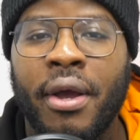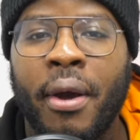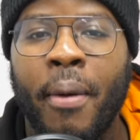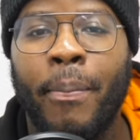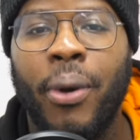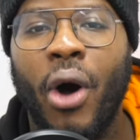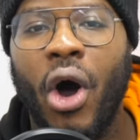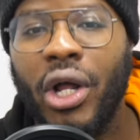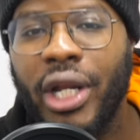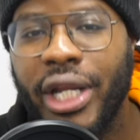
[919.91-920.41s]

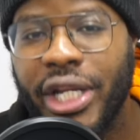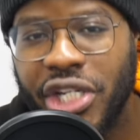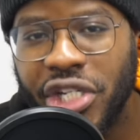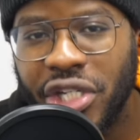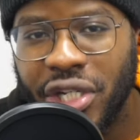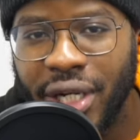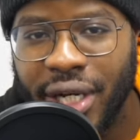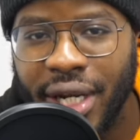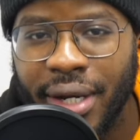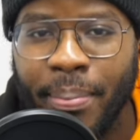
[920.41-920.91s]

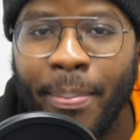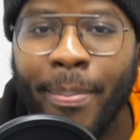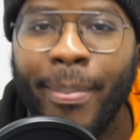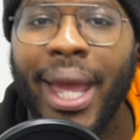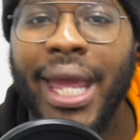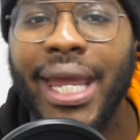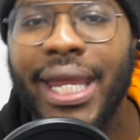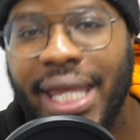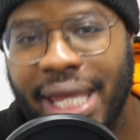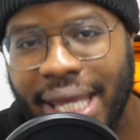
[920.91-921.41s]
polishing and
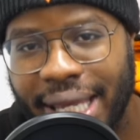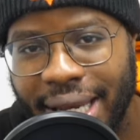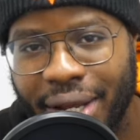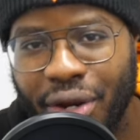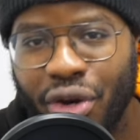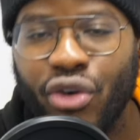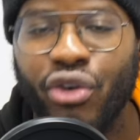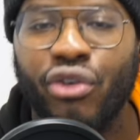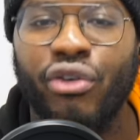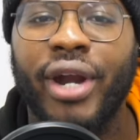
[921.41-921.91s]
making and
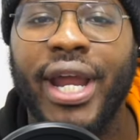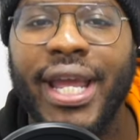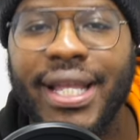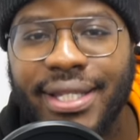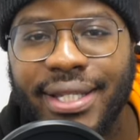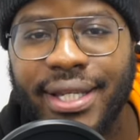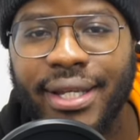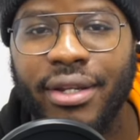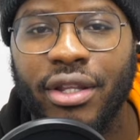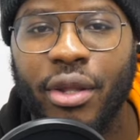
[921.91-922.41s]

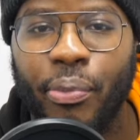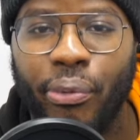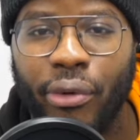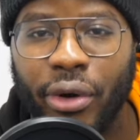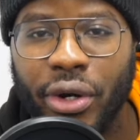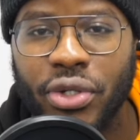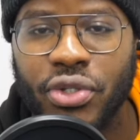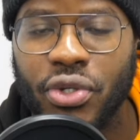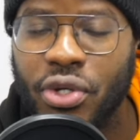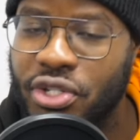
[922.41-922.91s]
creating the
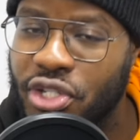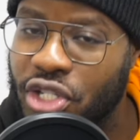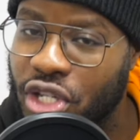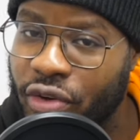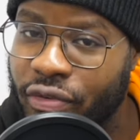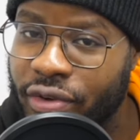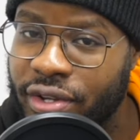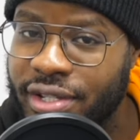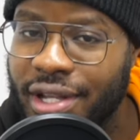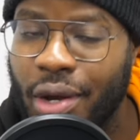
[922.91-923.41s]
product or
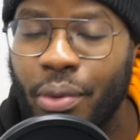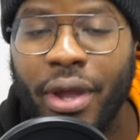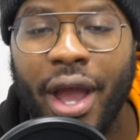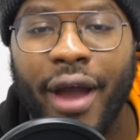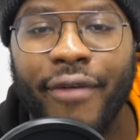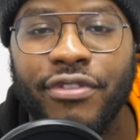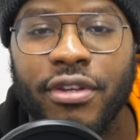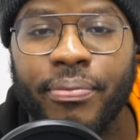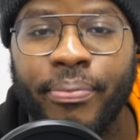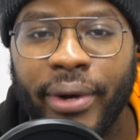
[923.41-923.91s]
service that we
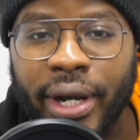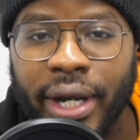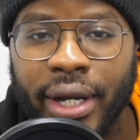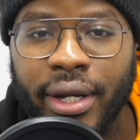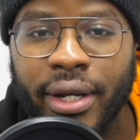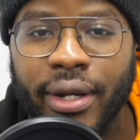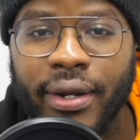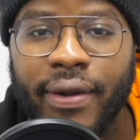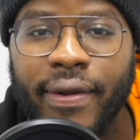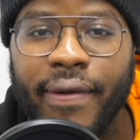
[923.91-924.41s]
have to bring?
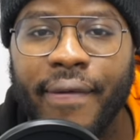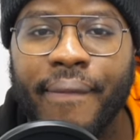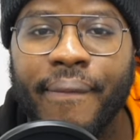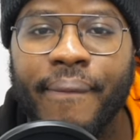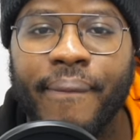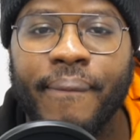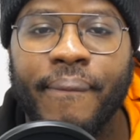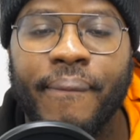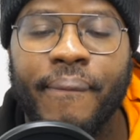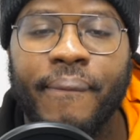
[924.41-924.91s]

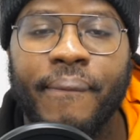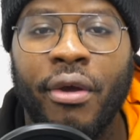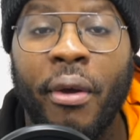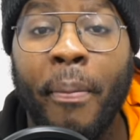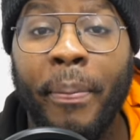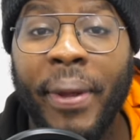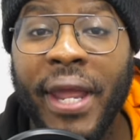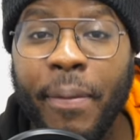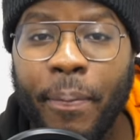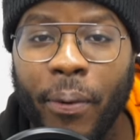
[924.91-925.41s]

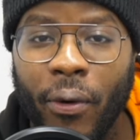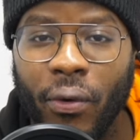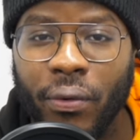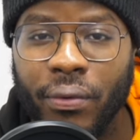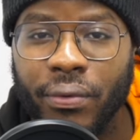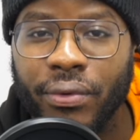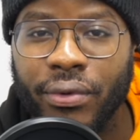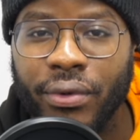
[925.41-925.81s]
People.